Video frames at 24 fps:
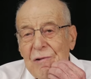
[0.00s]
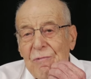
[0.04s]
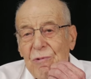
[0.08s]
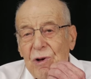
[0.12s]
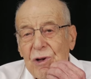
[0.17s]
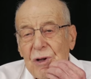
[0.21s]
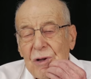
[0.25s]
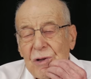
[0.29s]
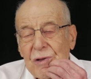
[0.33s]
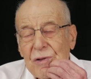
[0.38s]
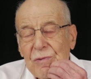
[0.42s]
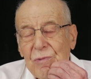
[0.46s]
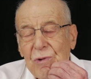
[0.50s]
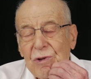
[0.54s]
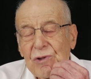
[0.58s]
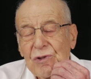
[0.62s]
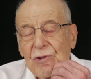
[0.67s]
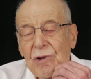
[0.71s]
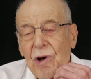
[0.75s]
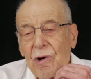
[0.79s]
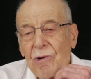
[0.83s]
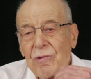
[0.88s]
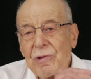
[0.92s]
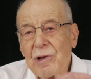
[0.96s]
was
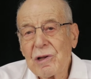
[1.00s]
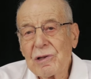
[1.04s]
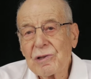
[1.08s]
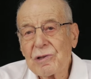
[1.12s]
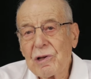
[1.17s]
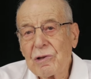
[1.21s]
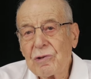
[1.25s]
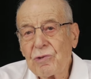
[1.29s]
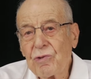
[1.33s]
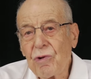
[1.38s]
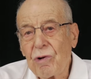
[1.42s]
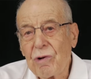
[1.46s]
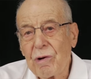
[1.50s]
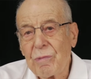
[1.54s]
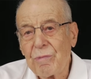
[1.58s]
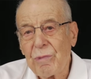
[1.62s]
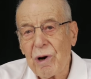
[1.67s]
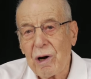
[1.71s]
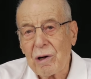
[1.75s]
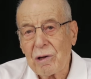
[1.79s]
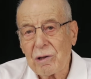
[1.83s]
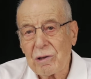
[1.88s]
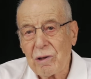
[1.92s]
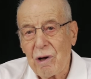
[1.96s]
known as the
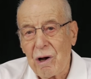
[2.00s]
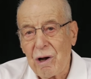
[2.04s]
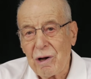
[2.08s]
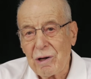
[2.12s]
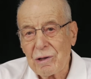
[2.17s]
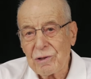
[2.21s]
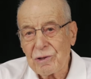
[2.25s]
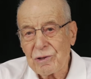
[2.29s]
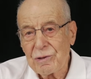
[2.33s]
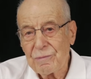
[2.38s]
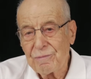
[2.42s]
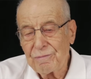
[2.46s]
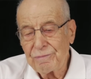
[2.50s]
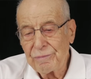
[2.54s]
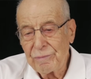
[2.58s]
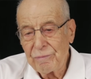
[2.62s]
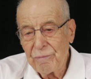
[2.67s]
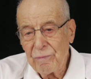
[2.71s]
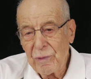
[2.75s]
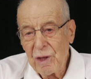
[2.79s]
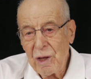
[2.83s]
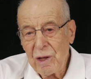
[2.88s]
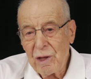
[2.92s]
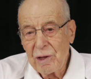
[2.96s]
Nuremberg Laws.
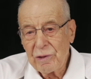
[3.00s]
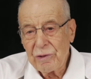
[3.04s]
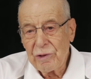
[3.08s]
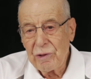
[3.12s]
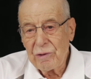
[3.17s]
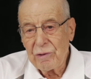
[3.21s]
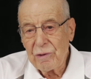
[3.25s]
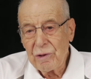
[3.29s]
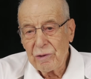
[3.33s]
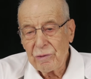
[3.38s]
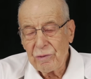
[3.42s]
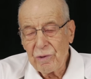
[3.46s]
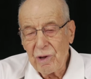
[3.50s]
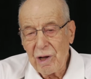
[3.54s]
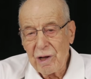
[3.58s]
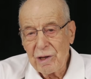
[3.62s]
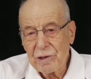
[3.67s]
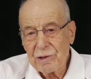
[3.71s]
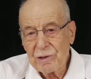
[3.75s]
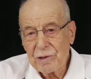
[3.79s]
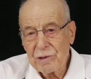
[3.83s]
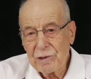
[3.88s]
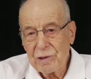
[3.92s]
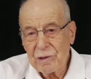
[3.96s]

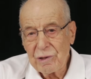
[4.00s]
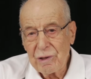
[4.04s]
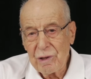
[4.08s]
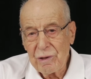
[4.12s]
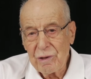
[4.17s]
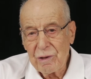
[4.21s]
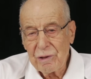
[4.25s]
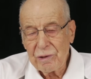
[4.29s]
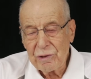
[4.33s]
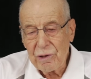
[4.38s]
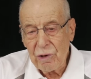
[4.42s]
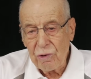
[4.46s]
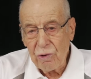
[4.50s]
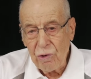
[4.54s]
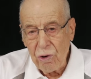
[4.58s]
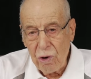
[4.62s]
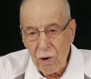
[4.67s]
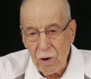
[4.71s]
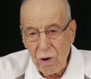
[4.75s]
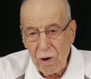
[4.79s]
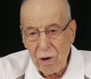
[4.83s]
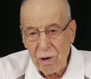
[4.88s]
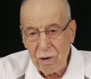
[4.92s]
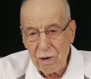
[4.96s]
As the
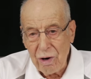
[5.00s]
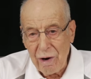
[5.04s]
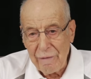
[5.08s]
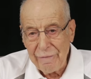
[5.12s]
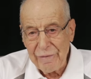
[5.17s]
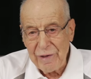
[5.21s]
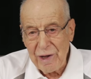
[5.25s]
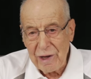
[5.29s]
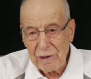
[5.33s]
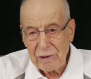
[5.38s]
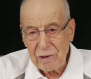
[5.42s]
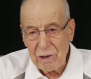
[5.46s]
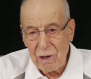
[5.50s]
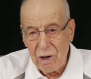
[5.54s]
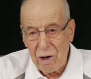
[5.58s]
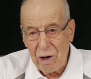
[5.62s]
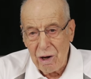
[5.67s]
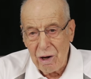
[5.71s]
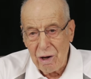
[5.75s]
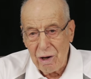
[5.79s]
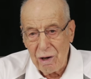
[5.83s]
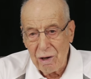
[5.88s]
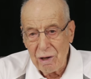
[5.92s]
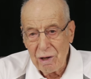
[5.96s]
core of that
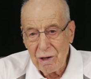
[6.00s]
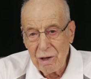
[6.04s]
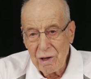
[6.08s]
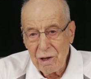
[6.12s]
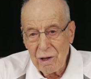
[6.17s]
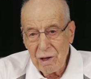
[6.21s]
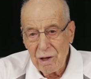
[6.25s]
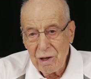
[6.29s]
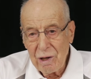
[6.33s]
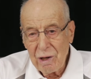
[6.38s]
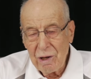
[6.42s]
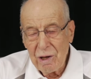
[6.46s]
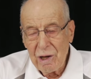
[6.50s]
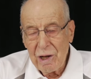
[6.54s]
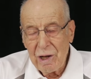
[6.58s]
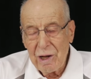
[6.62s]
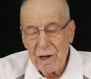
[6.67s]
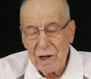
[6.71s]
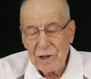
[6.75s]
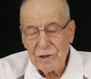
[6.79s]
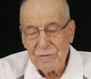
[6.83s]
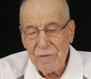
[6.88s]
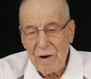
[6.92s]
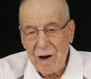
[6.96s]
law,
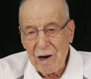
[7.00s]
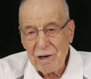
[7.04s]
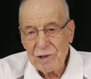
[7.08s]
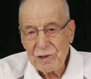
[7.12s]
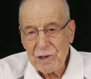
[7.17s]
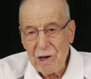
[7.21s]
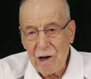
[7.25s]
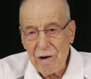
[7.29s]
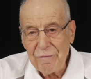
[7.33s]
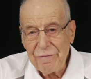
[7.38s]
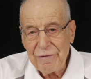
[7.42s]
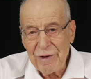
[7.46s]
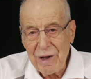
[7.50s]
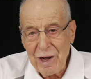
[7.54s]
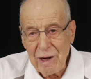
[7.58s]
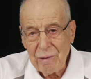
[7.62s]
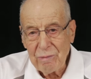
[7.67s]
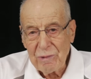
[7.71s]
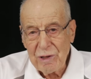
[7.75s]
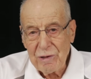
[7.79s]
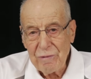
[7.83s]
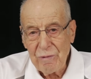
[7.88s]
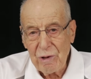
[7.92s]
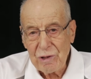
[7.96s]
as far as our
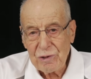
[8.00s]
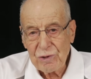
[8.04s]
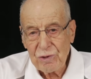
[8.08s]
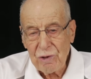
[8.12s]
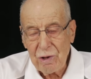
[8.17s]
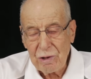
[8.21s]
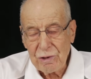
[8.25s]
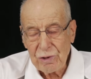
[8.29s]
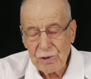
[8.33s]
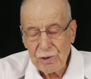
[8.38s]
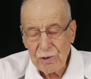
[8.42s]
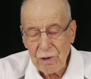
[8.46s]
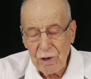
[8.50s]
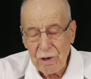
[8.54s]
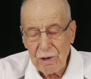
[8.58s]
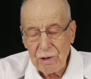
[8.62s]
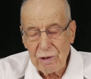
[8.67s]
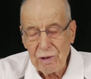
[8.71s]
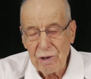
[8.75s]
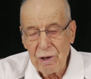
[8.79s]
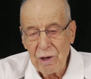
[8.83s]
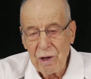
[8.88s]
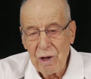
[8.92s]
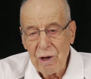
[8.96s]
family was
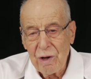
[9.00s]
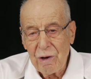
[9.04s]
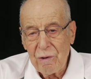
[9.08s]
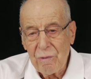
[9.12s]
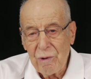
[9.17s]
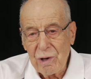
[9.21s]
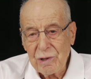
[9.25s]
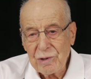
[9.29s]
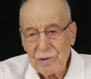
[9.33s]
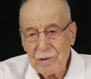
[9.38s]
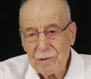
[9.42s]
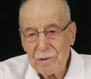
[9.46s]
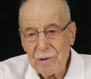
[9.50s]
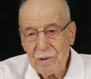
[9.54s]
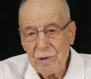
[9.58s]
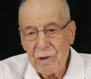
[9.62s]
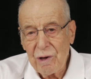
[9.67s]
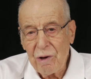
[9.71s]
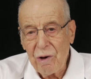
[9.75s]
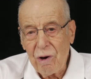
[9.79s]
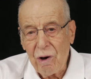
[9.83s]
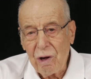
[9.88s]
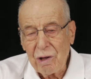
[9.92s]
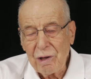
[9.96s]
concerned, was
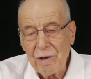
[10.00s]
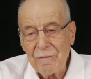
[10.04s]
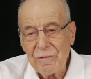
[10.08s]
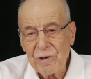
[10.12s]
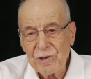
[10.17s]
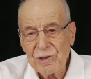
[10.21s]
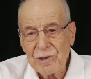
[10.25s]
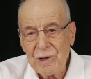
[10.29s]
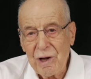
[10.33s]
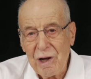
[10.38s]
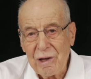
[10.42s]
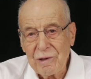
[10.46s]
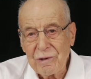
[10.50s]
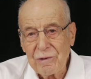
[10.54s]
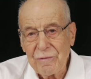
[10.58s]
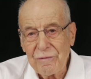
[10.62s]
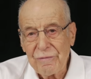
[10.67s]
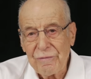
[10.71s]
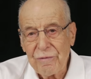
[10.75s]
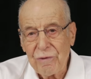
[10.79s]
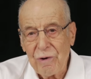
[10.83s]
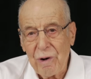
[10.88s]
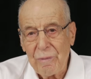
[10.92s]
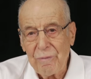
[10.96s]
all of a
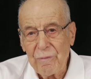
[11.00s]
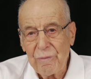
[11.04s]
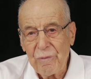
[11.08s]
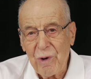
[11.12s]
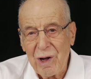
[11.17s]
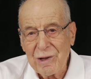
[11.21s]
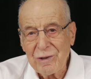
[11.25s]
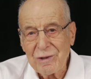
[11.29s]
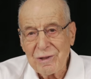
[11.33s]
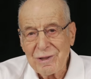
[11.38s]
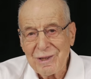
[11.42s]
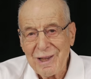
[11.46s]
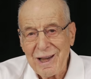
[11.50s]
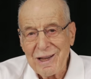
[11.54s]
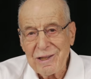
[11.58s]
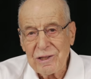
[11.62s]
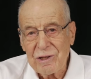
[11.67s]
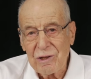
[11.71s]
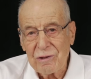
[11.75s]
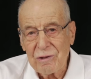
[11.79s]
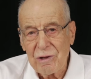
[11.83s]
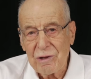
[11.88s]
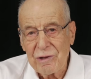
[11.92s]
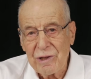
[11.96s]
sudden, from one day
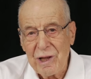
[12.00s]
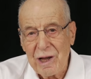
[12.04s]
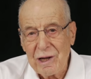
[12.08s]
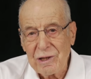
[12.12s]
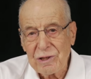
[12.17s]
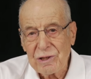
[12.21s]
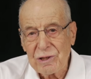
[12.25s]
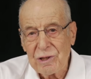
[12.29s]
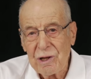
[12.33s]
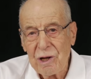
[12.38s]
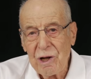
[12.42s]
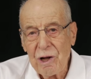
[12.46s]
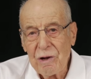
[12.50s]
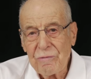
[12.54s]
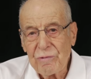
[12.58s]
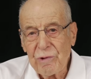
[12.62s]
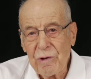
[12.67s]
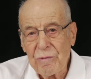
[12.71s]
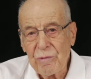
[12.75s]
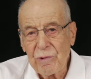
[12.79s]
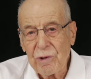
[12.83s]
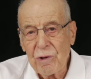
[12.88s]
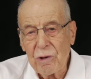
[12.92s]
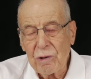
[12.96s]
to the next,
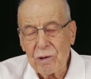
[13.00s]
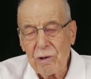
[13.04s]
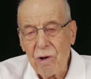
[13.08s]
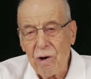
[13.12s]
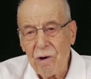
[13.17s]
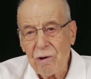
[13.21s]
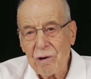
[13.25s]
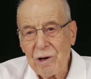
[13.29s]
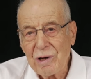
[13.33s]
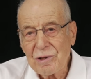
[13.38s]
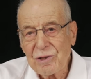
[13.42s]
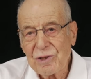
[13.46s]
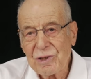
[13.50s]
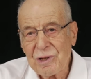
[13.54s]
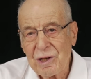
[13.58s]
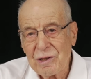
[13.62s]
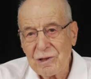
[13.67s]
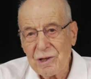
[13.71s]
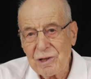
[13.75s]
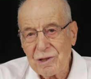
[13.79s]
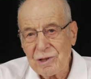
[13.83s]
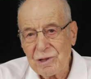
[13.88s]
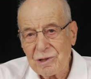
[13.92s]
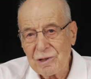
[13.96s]
we were no longer
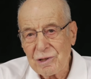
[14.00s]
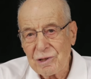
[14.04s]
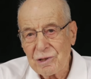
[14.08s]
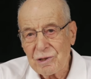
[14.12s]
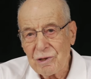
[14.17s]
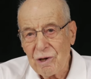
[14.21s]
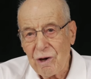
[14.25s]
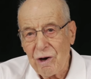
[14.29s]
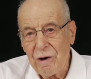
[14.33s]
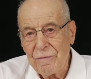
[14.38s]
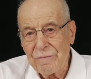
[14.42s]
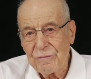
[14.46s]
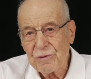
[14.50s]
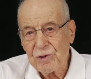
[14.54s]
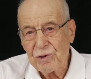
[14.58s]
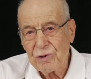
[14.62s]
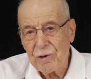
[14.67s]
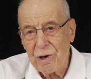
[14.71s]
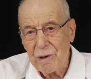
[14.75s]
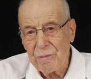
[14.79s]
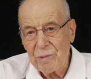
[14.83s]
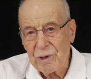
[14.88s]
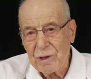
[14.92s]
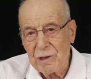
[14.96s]
citizens of
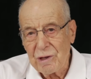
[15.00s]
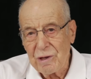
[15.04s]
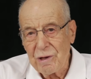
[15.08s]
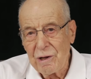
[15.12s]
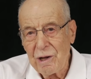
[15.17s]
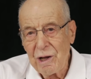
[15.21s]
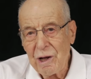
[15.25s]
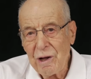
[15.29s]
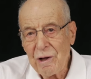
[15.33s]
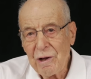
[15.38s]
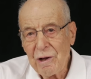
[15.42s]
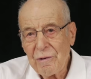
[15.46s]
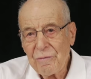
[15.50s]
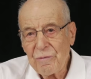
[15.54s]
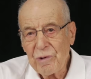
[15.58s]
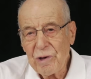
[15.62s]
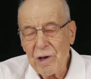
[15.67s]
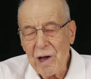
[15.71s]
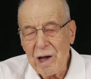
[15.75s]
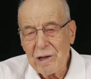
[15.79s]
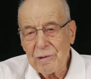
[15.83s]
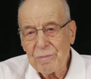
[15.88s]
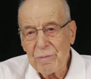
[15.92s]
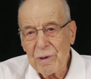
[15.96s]
Germany.
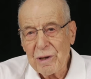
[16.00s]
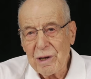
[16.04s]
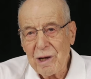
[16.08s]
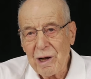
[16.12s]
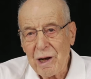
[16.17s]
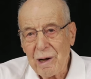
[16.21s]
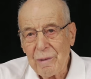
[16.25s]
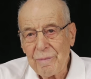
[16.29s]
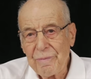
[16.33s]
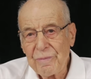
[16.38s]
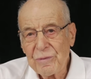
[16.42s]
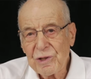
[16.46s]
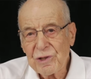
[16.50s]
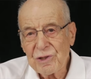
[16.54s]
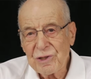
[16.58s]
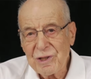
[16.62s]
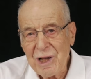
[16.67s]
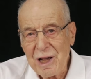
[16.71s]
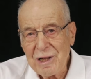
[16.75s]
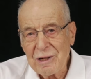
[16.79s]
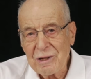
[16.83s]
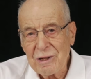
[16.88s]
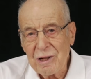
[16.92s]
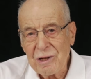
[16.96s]
We had become
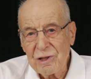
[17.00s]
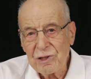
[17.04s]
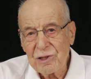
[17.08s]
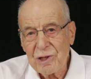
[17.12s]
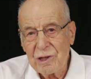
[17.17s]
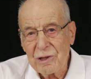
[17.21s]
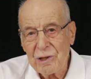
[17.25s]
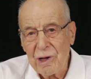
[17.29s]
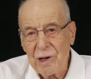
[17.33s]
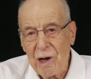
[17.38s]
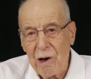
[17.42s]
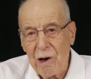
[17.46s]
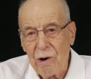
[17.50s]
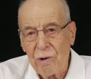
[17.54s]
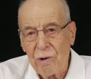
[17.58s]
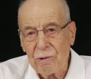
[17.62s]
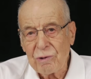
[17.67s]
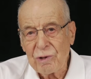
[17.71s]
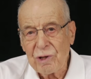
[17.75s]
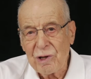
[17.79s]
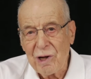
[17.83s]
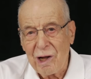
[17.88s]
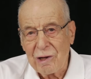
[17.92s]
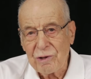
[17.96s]
stateless in our
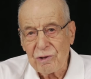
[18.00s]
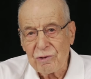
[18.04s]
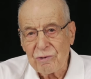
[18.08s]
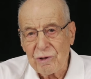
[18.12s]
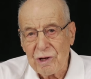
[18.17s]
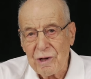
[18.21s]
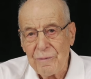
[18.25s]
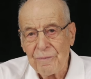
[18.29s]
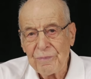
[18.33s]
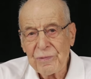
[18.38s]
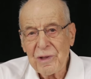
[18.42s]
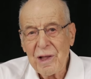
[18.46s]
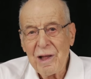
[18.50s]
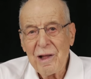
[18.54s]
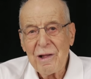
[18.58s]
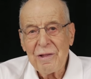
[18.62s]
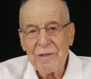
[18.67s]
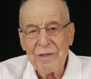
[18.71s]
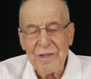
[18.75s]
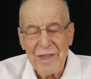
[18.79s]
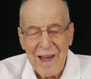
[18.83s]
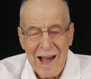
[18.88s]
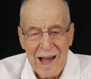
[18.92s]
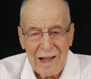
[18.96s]
own country.
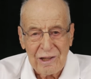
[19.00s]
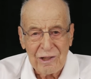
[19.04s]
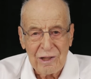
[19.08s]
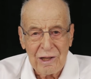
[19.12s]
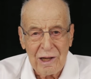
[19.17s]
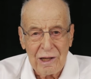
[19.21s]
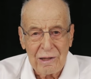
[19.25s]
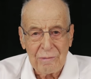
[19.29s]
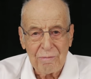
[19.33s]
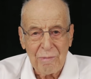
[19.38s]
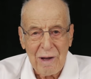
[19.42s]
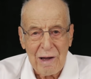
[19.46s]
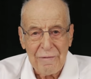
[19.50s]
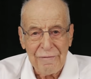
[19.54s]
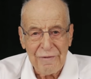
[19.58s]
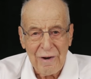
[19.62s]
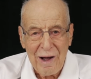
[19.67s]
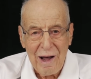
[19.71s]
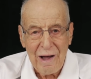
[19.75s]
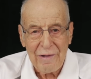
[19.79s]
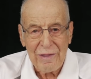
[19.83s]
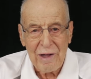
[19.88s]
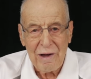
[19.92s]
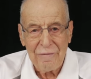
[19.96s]
That hit my
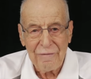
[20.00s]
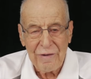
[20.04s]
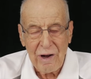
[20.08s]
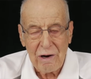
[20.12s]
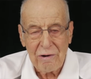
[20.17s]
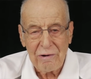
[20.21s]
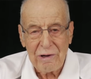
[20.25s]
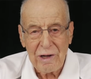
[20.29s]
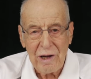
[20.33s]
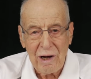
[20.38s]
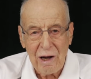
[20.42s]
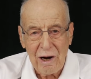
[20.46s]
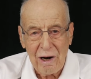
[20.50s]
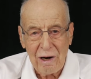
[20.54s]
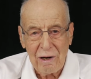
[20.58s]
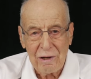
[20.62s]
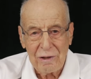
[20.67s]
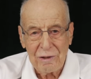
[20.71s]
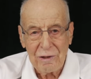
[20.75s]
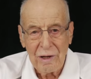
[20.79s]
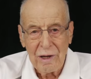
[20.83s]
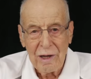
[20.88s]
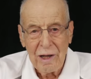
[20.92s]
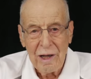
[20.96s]
father very
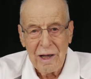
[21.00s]
hard.